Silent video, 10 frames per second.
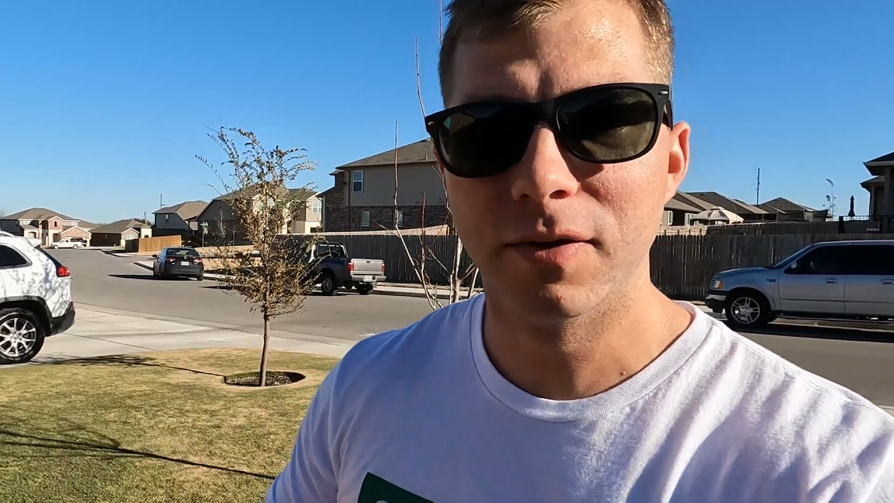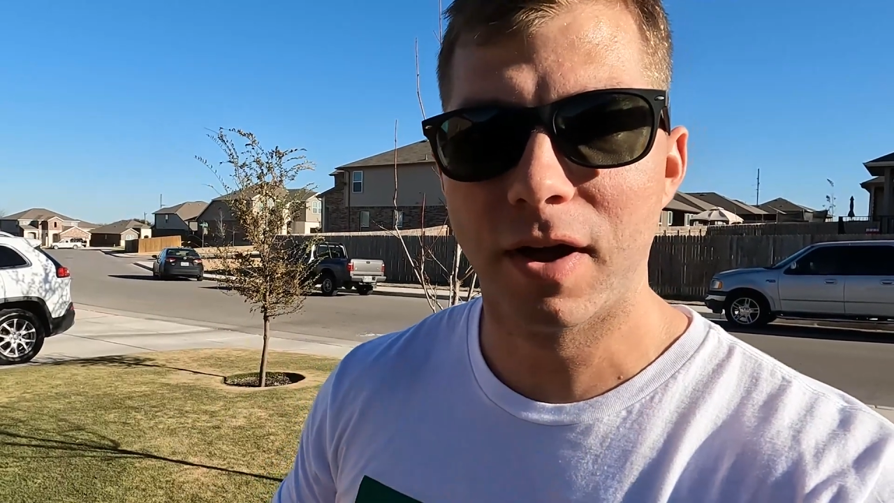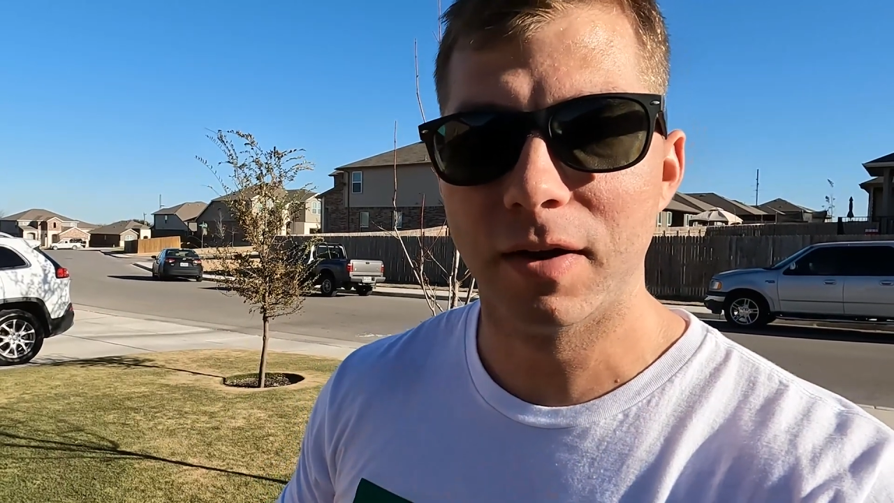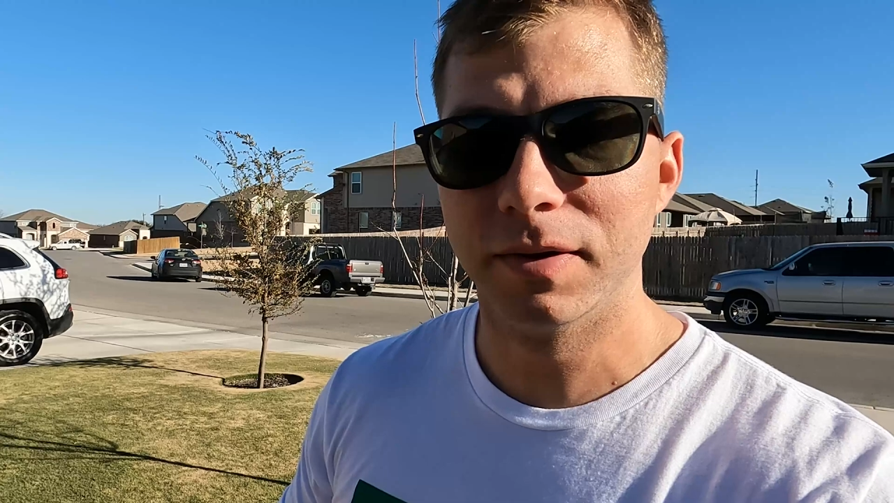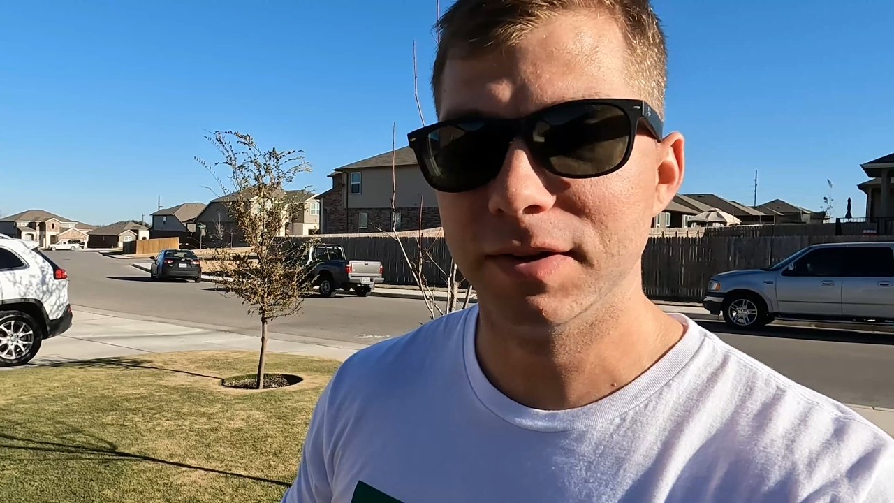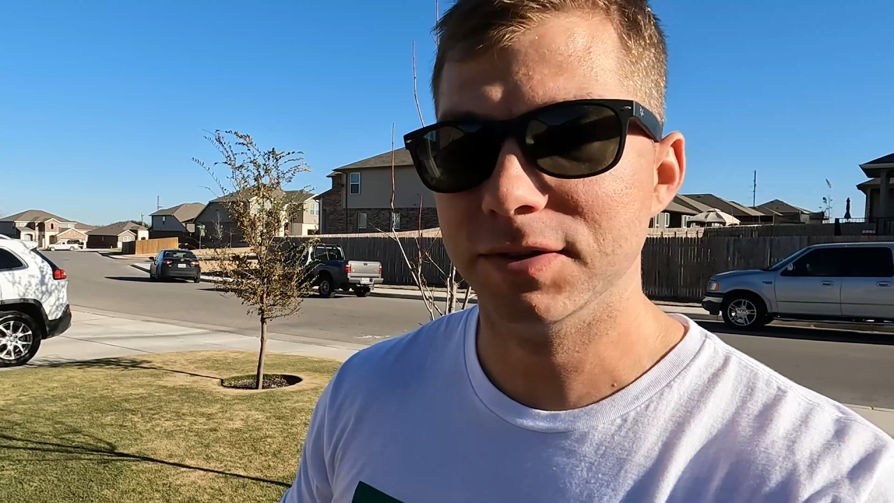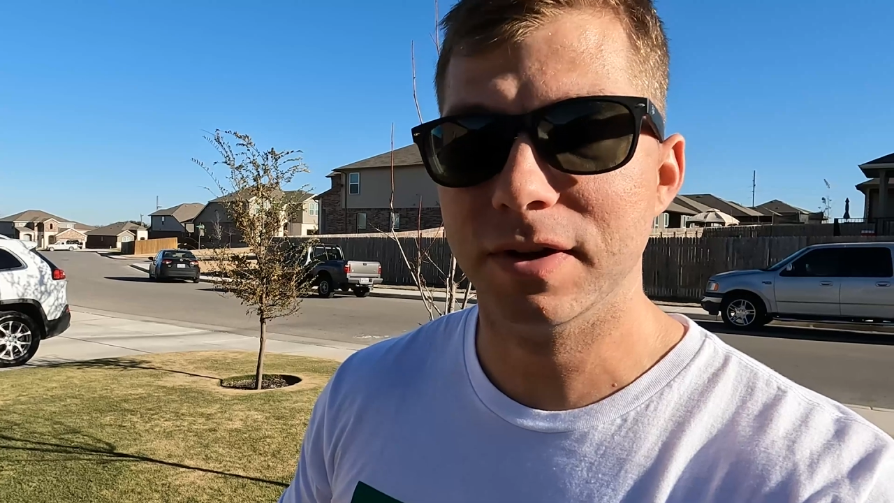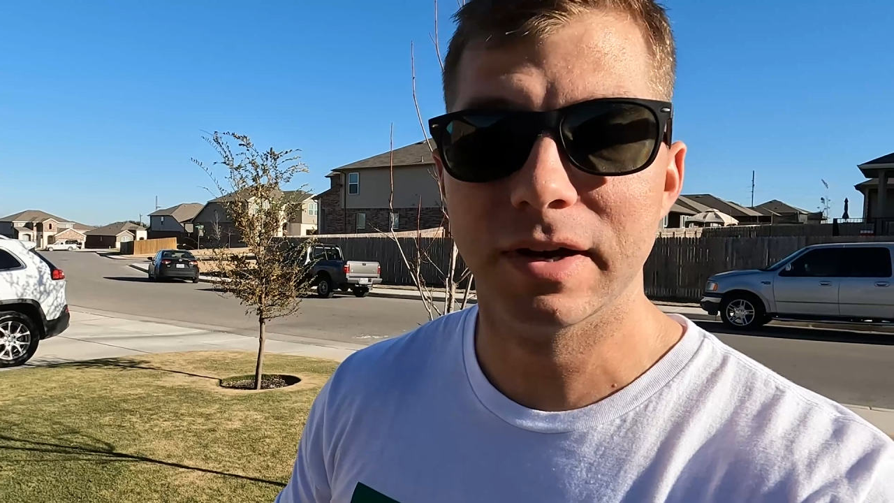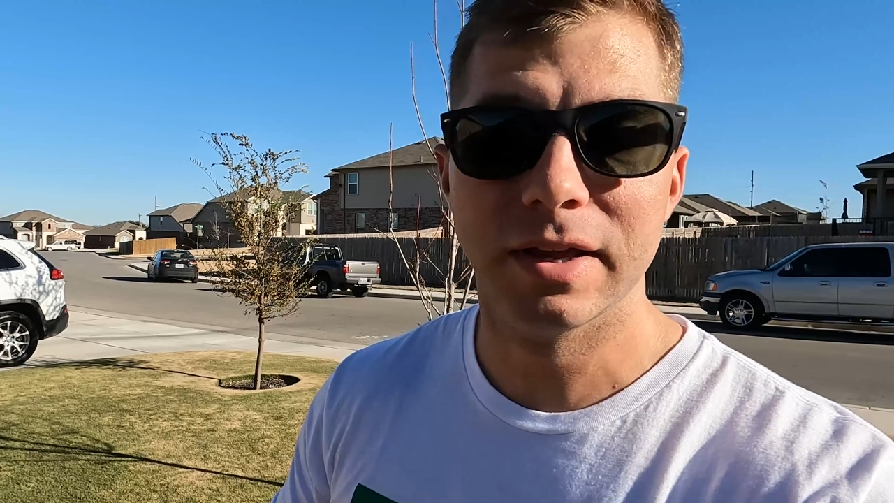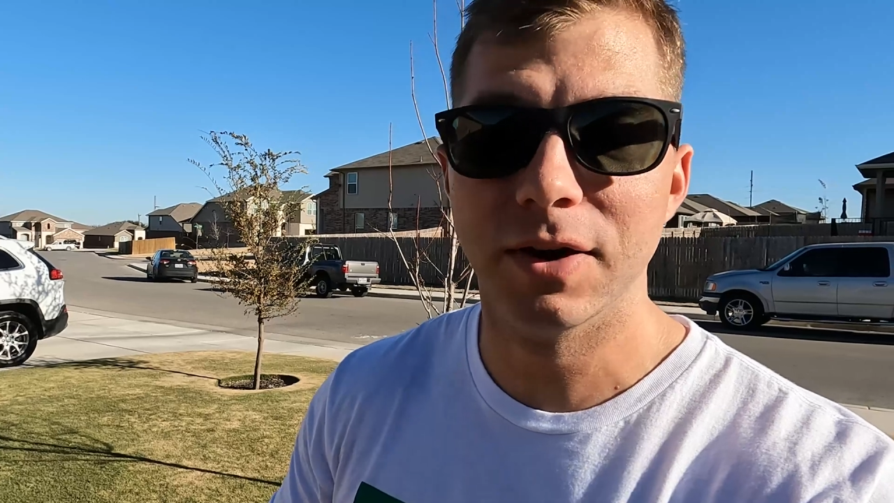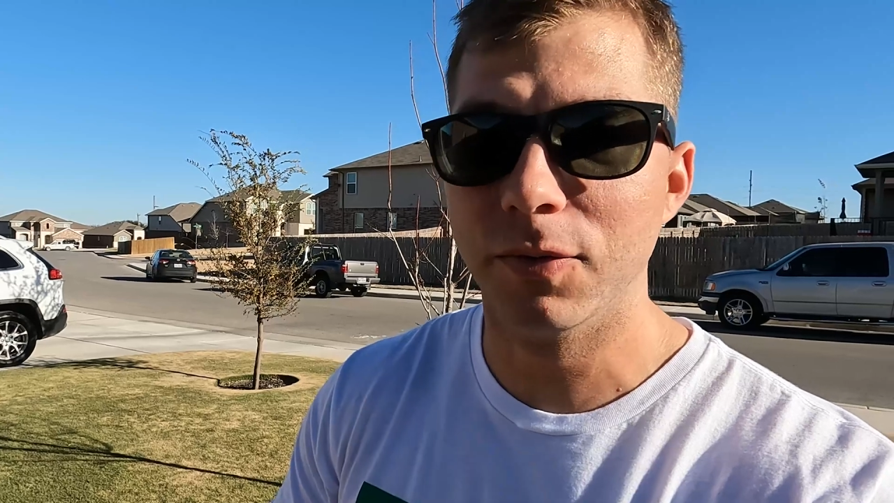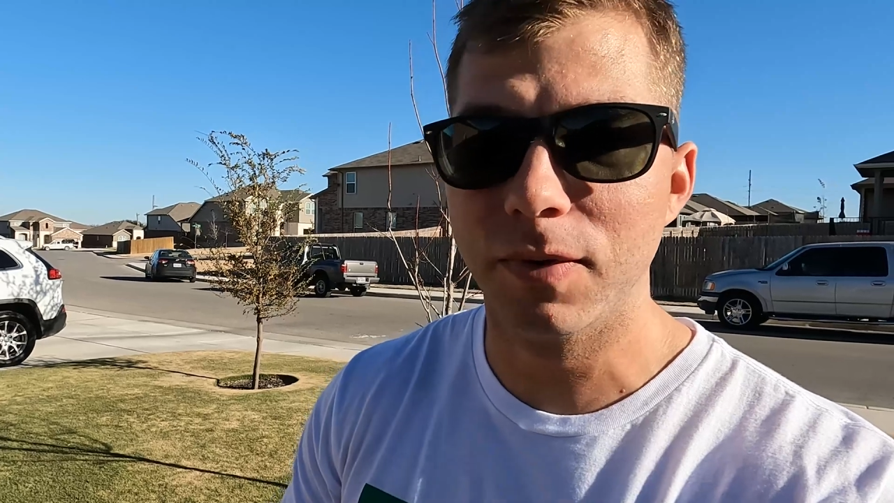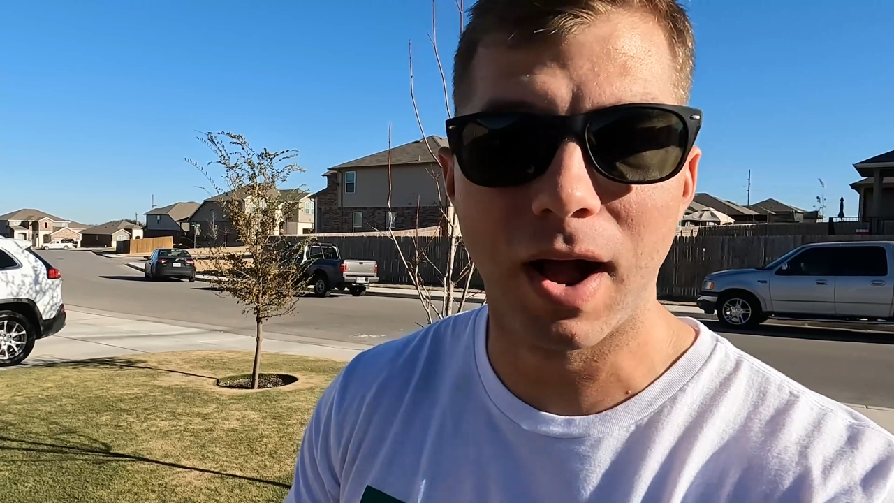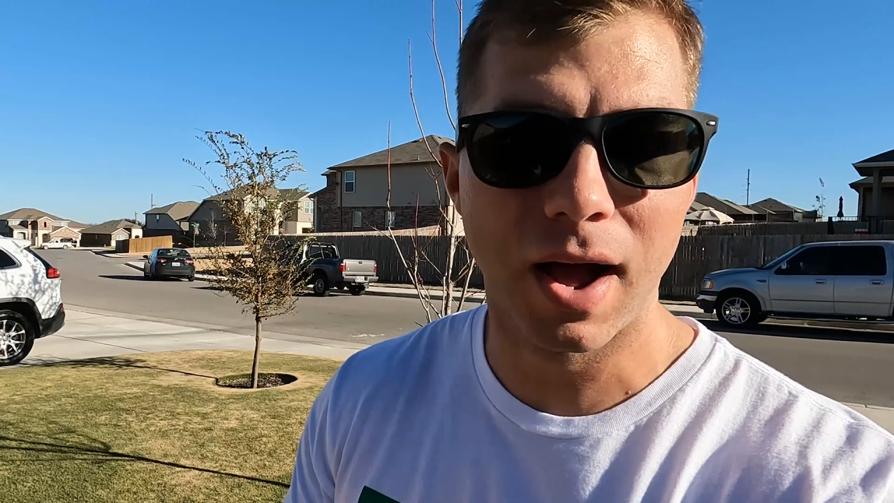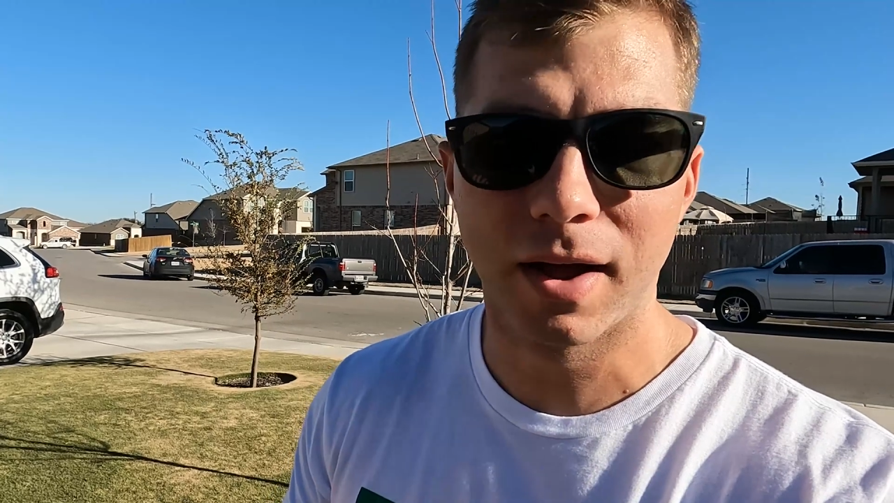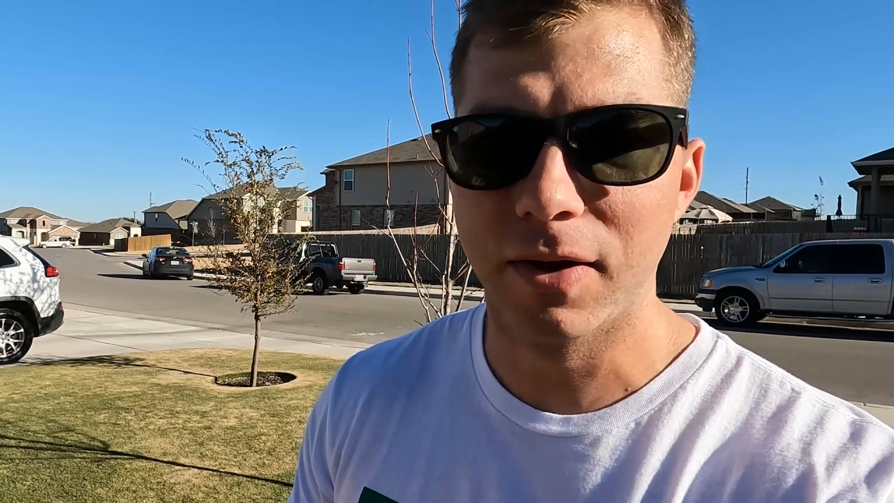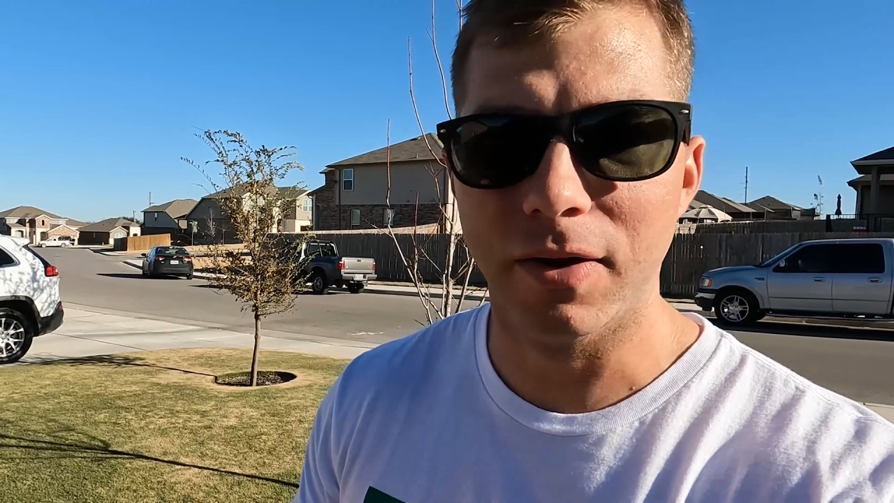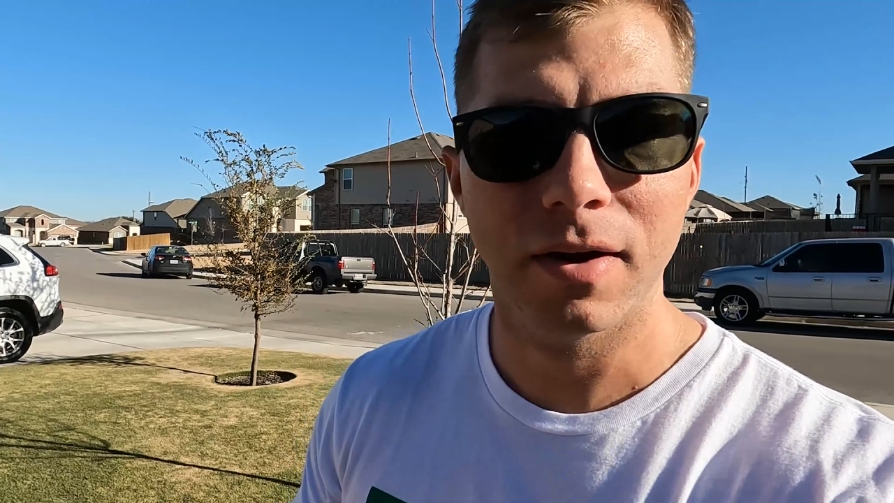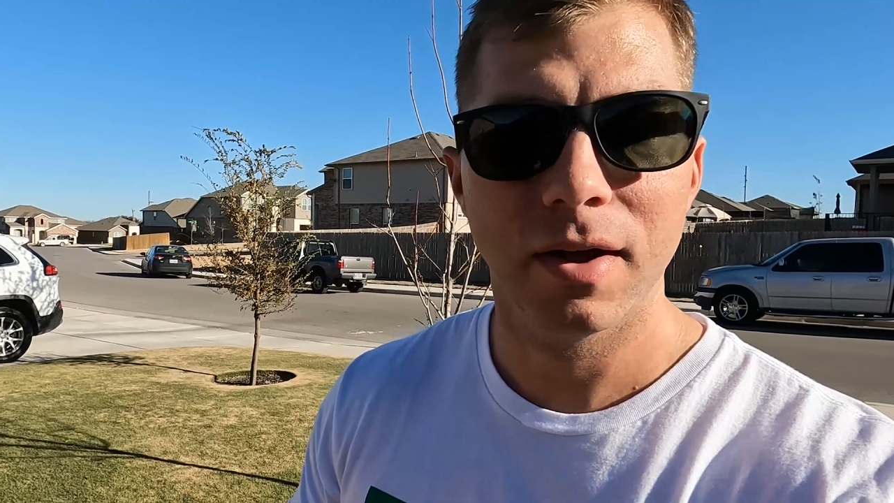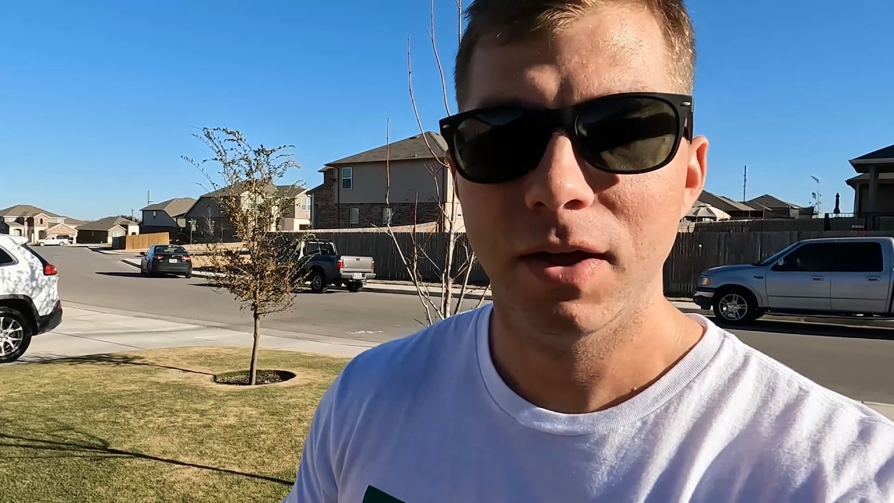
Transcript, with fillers: ground because you're gonna hit a rock or